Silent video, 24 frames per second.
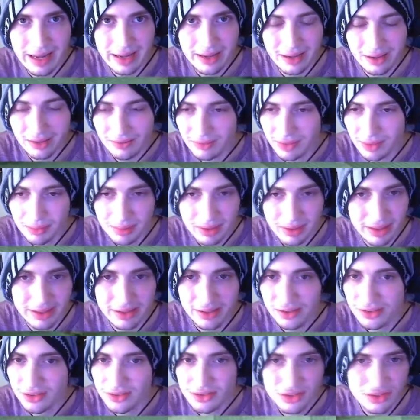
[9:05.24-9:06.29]
of the
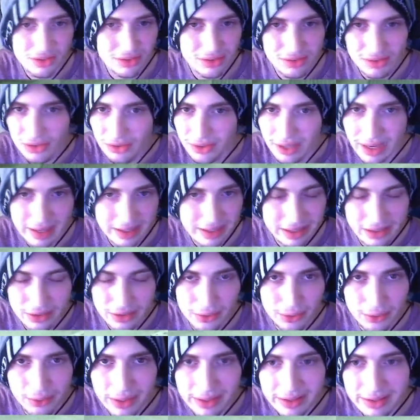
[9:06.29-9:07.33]
players you get
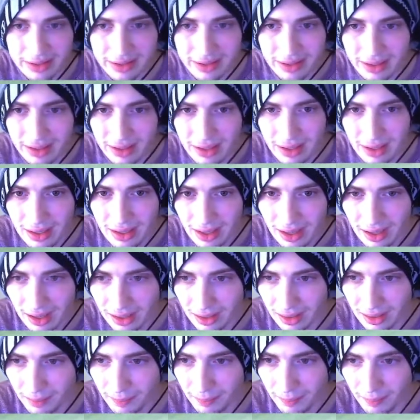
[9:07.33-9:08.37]
queued with.
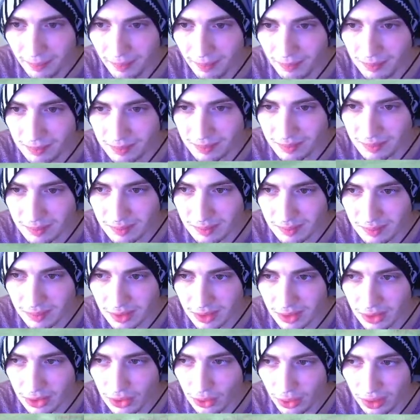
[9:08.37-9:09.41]
Um,
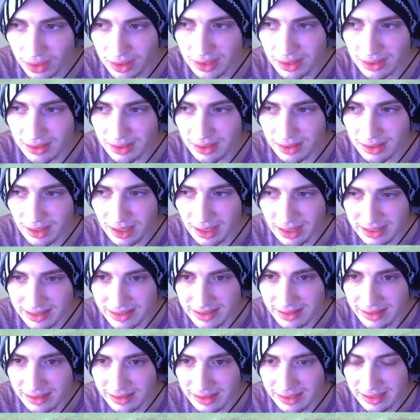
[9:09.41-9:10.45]
you are
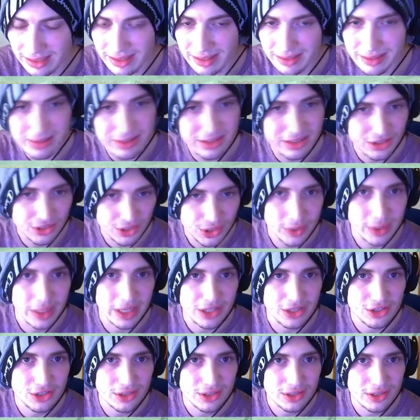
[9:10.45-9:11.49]
constantly in
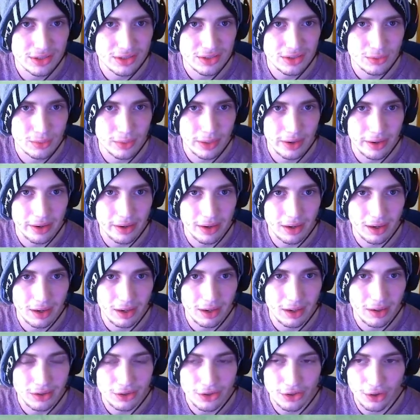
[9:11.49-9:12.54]
situations where
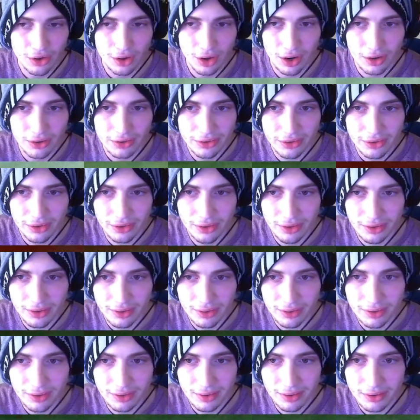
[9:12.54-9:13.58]
you're
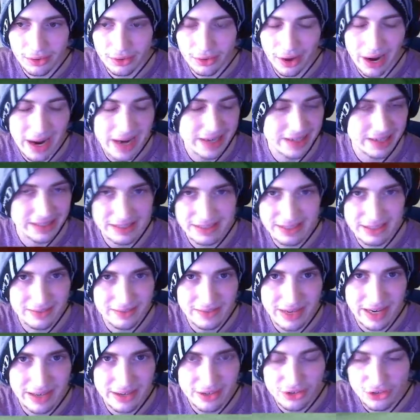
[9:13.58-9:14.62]
under you're at a
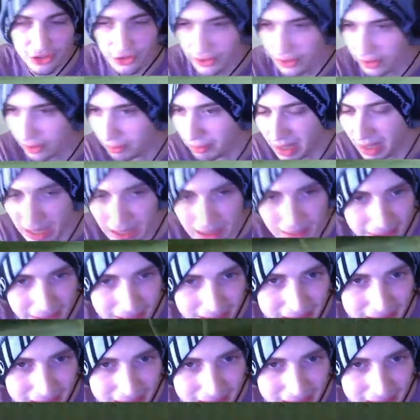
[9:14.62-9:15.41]
disadvantage. You're either buying back a